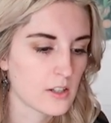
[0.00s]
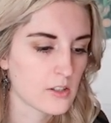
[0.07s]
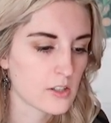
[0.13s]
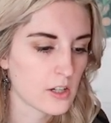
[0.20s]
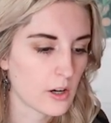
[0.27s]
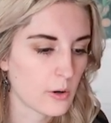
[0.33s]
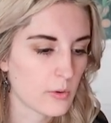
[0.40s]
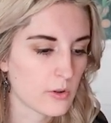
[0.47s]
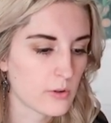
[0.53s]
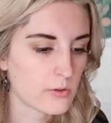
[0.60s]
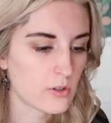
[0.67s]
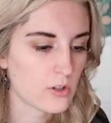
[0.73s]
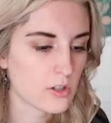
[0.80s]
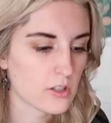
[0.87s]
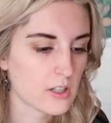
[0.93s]
So
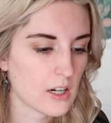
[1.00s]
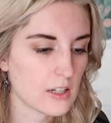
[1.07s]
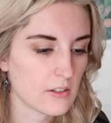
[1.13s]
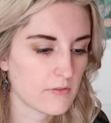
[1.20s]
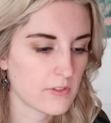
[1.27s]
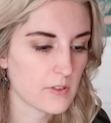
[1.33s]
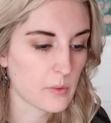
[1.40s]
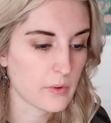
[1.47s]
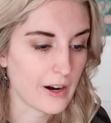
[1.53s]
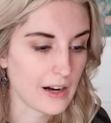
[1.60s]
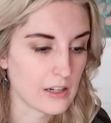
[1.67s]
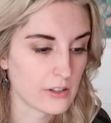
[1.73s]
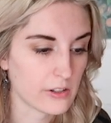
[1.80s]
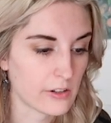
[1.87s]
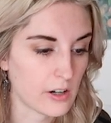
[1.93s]
those are just kind of the
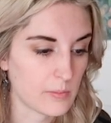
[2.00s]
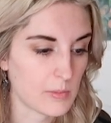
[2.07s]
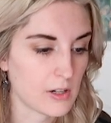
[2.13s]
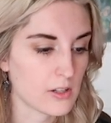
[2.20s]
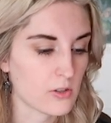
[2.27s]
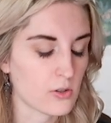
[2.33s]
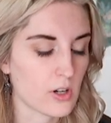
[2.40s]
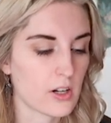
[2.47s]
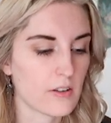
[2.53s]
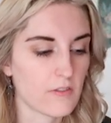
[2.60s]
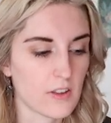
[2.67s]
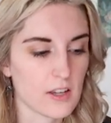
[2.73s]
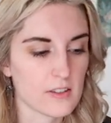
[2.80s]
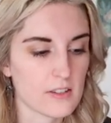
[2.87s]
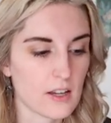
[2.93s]
regular administrative
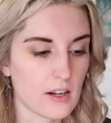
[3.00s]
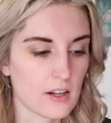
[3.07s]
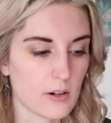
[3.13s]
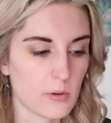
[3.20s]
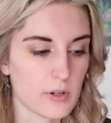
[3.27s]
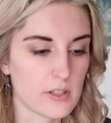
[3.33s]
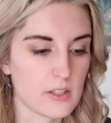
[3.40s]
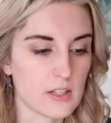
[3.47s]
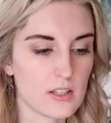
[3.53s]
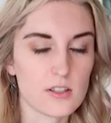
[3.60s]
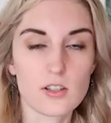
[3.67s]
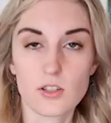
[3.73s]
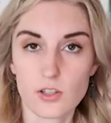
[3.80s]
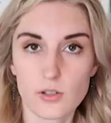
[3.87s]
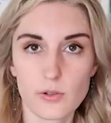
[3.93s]
things that I always need
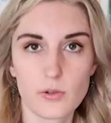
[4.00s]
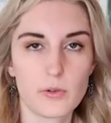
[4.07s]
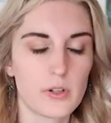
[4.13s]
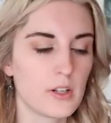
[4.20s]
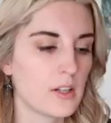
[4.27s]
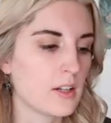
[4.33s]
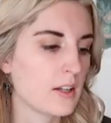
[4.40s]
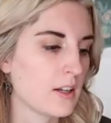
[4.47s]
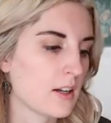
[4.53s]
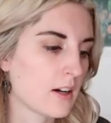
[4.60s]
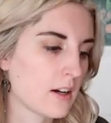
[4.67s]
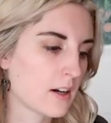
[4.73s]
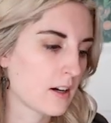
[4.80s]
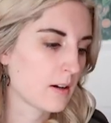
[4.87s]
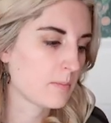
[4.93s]
to do.
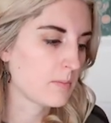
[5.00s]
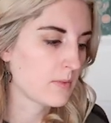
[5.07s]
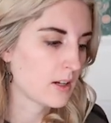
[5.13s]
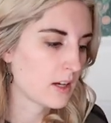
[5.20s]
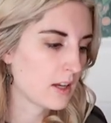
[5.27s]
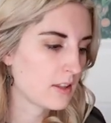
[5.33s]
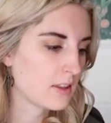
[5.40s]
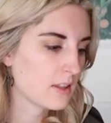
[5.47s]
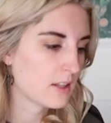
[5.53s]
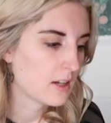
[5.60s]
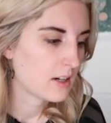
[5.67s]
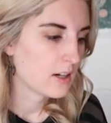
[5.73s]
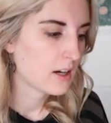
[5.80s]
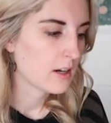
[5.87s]
And then